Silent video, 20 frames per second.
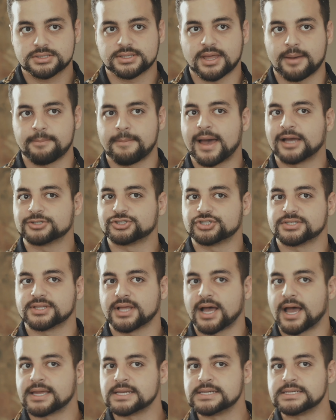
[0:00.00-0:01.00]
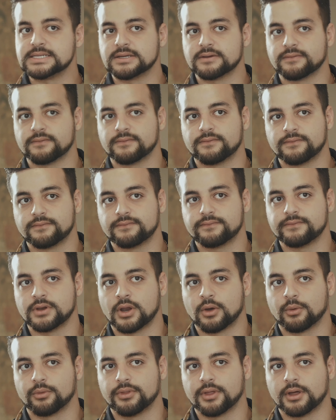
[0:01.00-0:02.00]
that matches the ID of
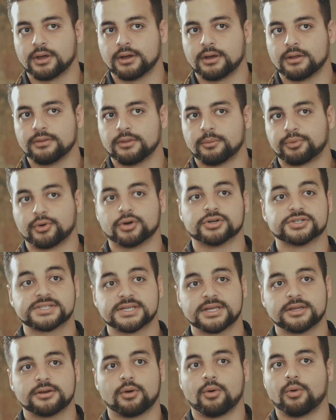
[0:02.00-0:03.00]
the person,